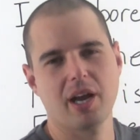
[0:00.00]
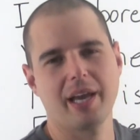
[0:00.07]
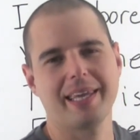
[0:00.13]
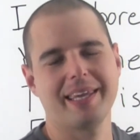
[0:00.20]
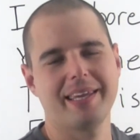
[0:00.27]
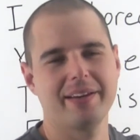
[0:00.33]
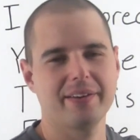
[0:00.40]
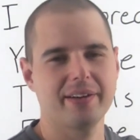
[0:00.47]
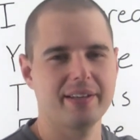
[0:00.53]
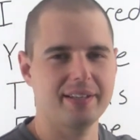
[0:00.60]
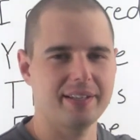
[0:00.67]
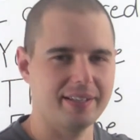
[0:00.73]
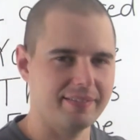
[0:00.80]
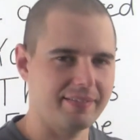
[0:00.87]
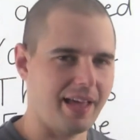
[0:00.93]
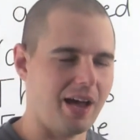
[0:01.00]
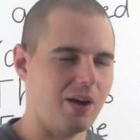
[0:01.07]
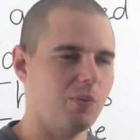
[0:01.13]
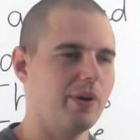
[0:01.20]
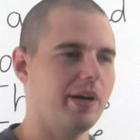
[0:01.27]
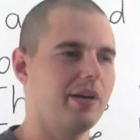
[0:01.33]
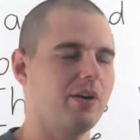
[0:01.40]
I hear it in
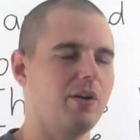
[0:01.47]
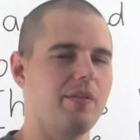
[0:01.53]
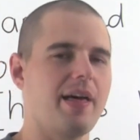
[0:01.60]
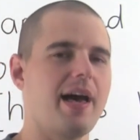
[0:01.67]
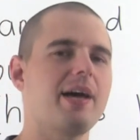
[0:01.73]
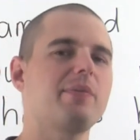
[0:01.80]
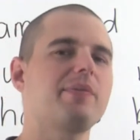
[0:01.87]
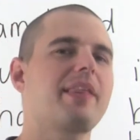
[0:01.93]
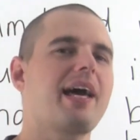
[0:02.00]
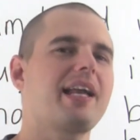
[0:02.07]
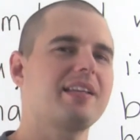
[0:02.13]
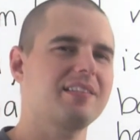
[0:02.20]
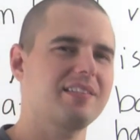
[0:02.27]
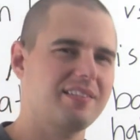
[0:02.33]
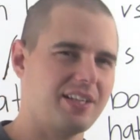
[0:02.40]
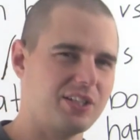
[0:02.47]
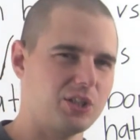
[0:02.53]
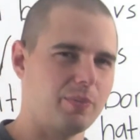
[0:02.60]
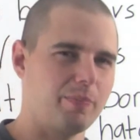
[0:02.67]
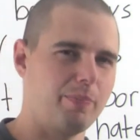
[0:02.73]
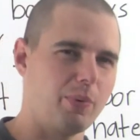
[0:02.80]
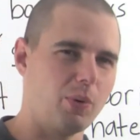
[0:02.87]
that way. Oh, that is such
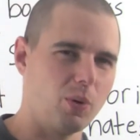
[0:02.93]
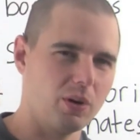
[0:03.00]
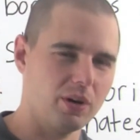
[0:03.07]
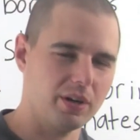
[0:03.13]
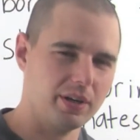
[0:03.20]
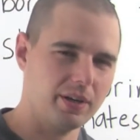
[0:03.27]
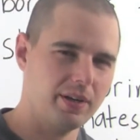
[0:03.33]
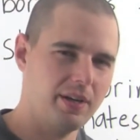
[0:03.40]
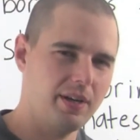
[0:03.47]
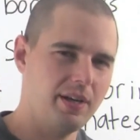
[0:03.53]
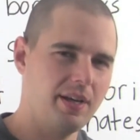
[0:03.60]
a bore.